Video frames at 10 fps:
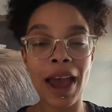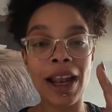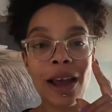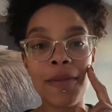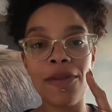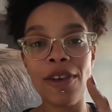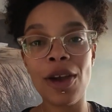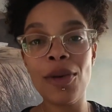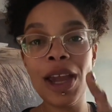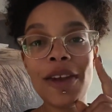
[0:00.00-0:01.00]
and I'm
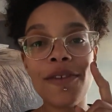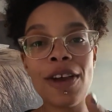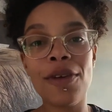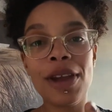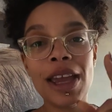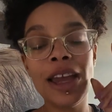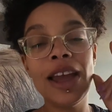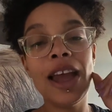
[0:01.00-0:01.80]
very